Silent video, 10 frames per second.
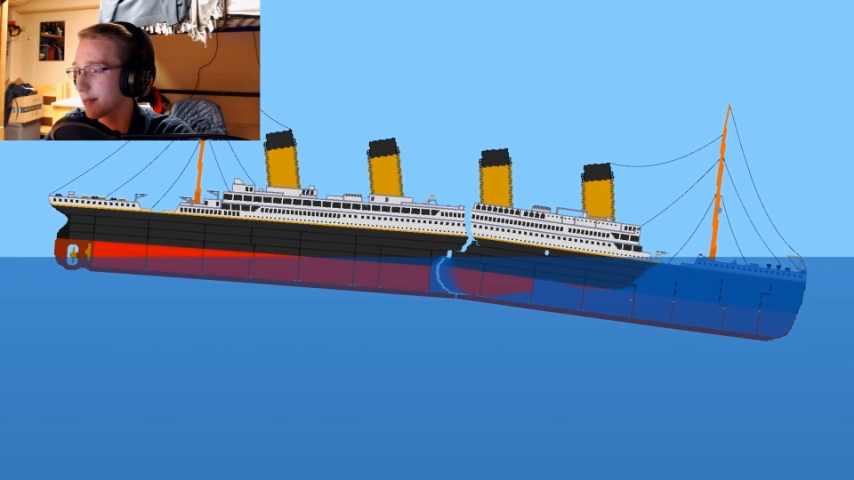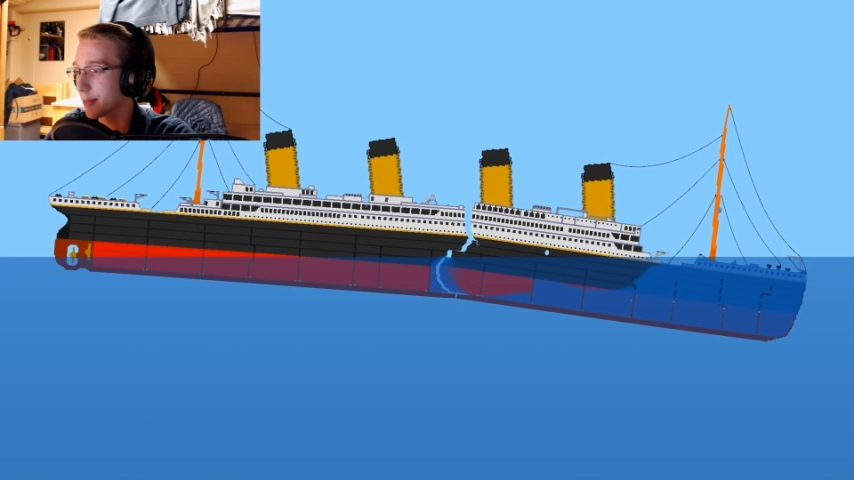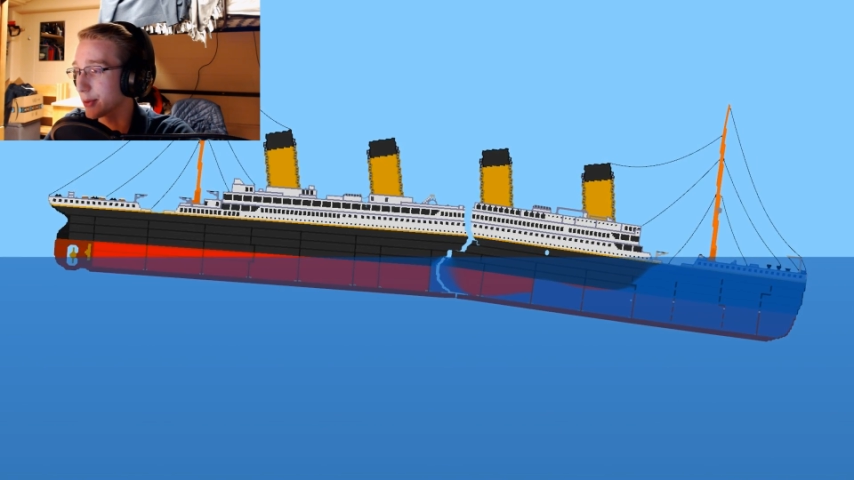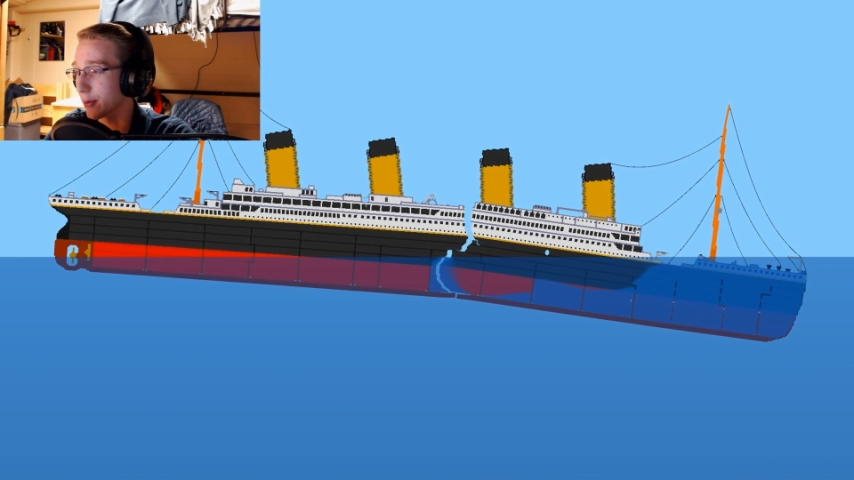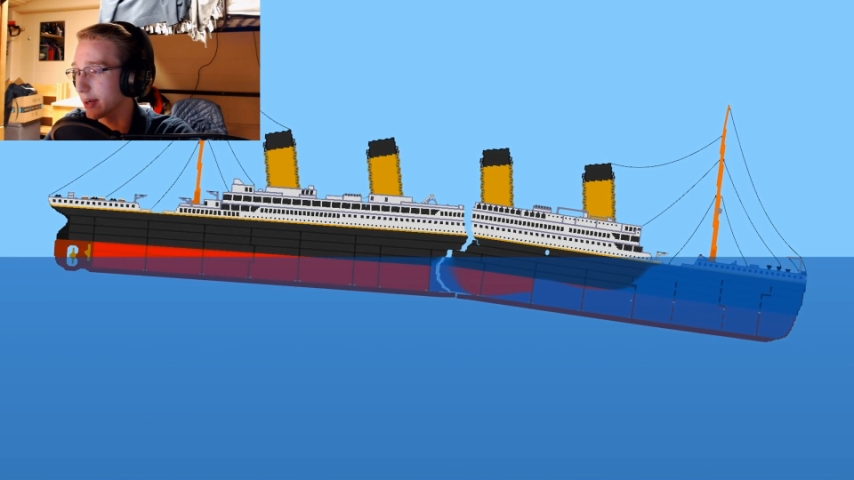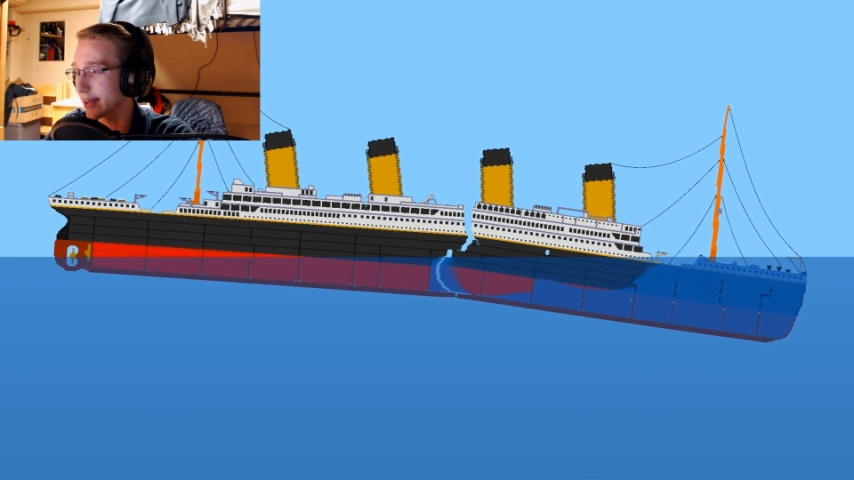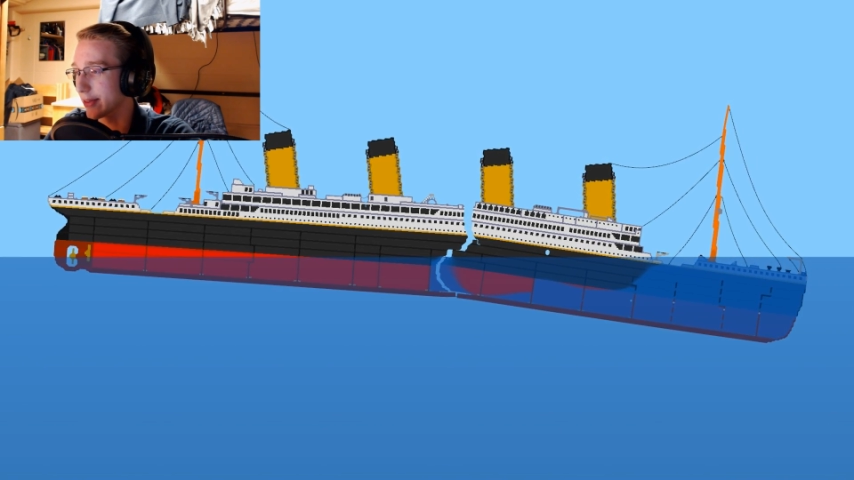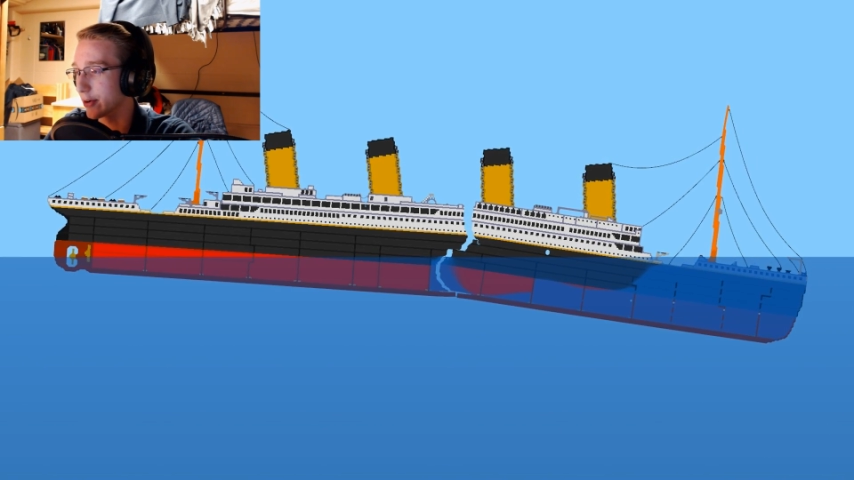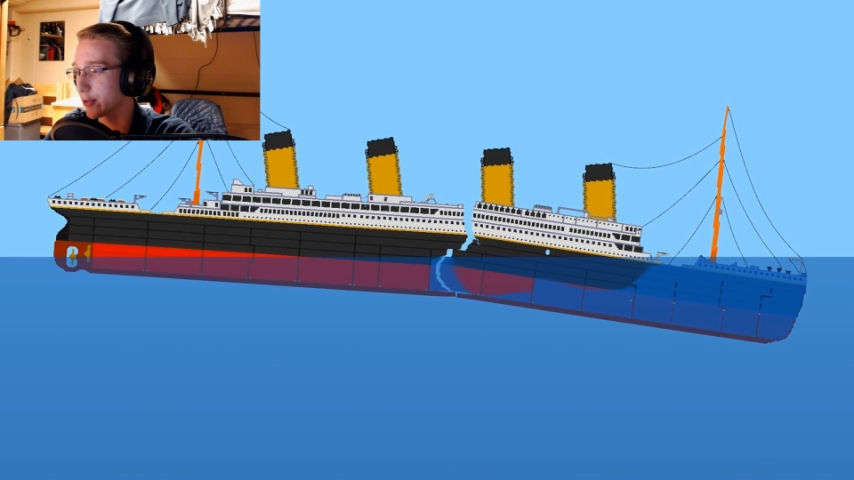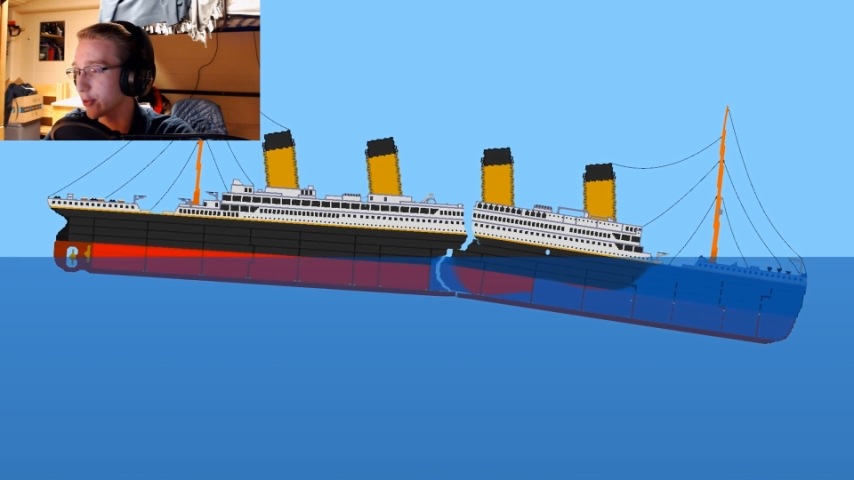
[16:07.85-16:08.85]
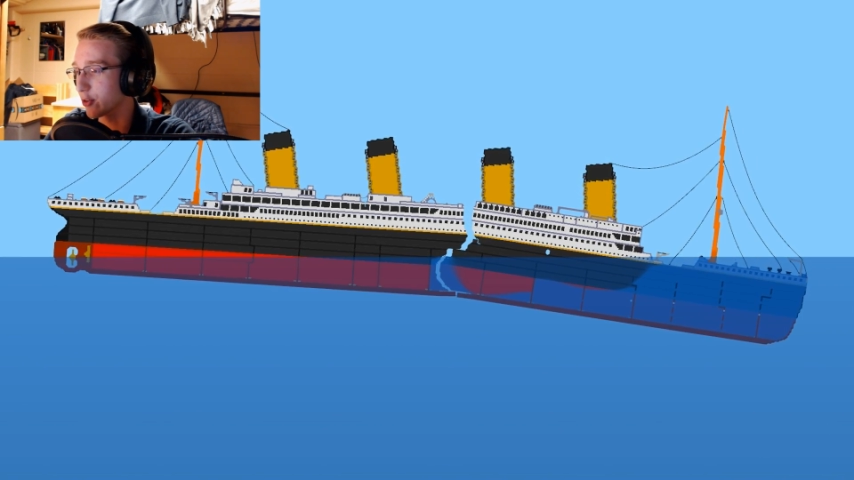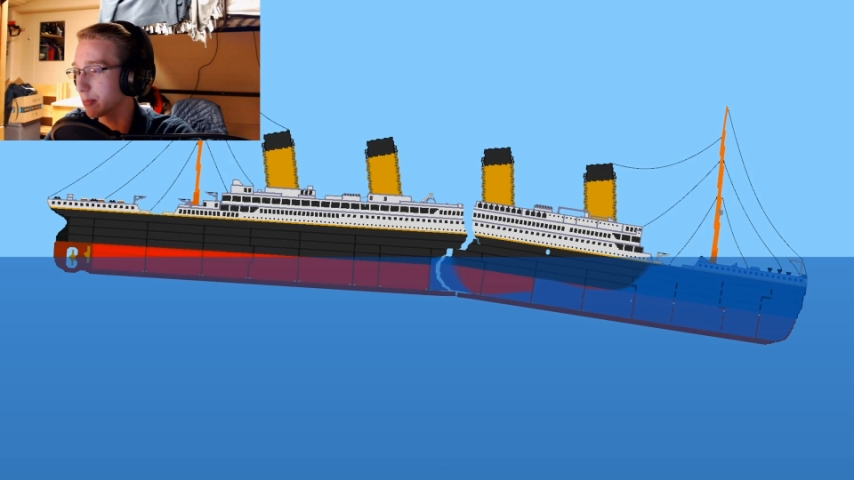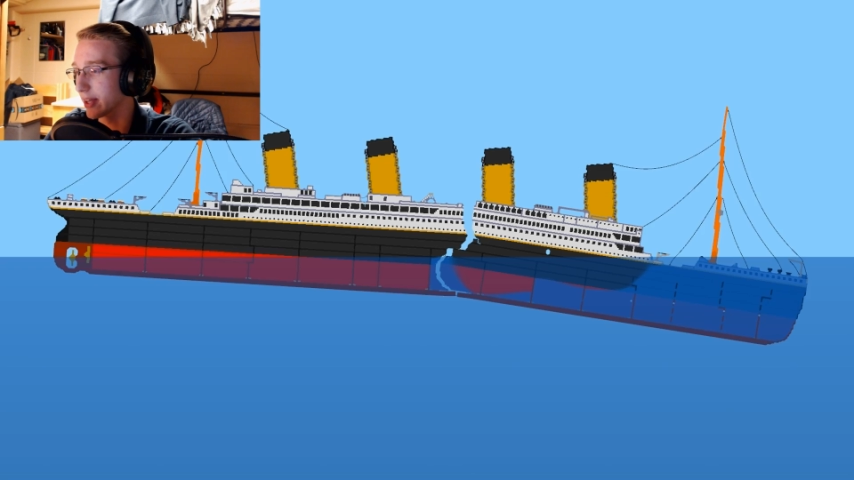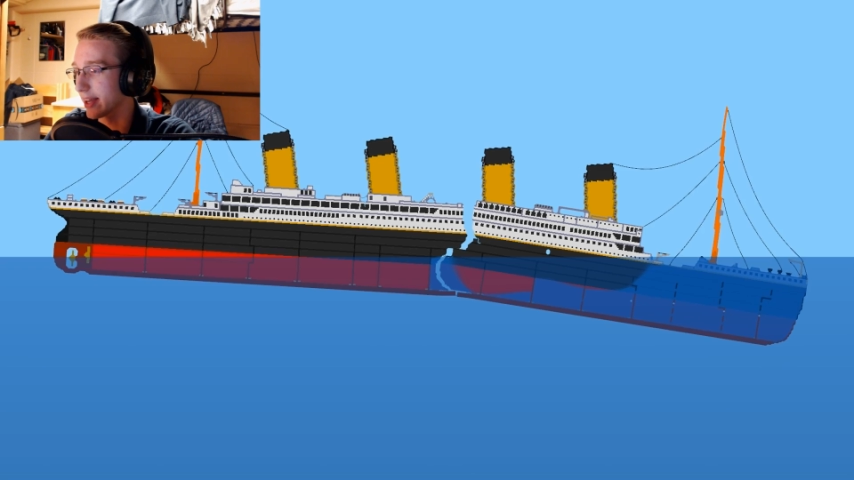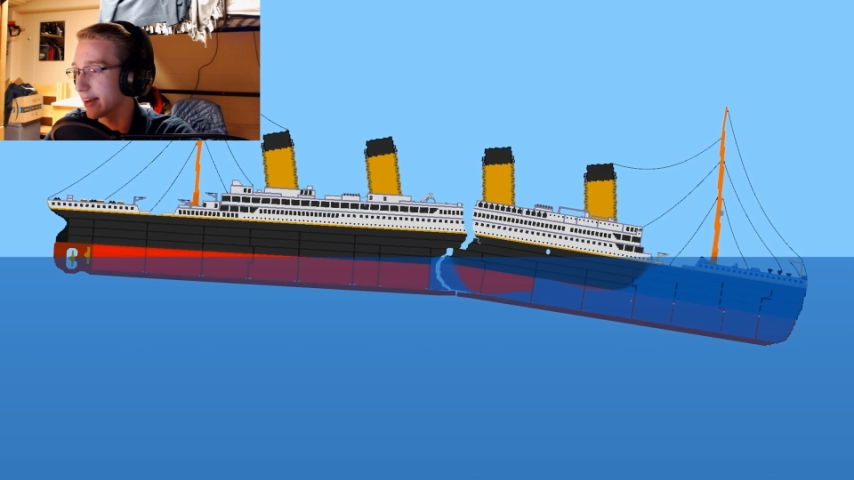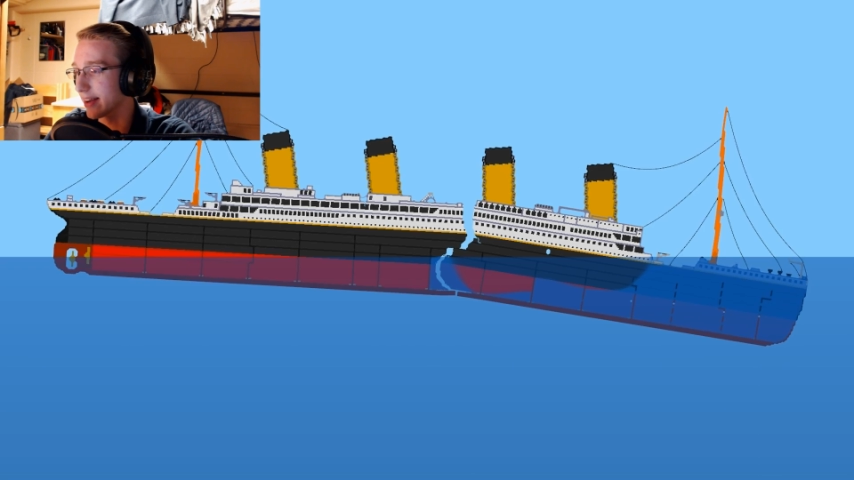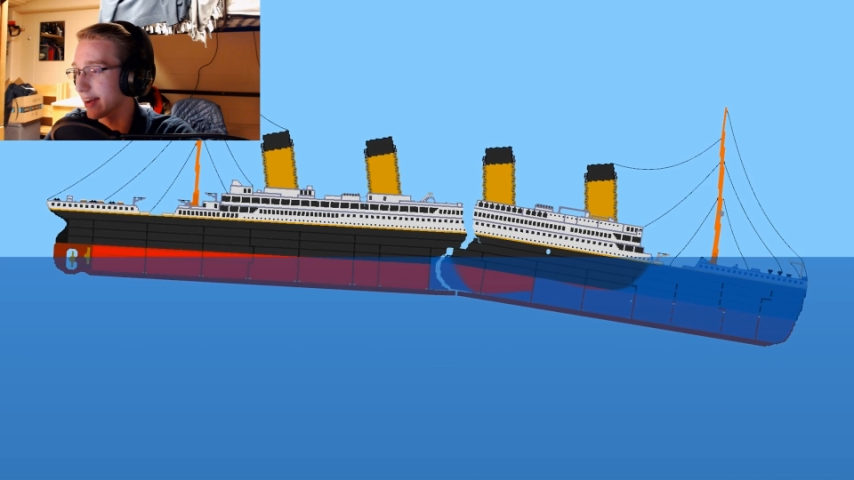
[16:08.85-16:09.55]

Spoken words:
but there we go. There's the split.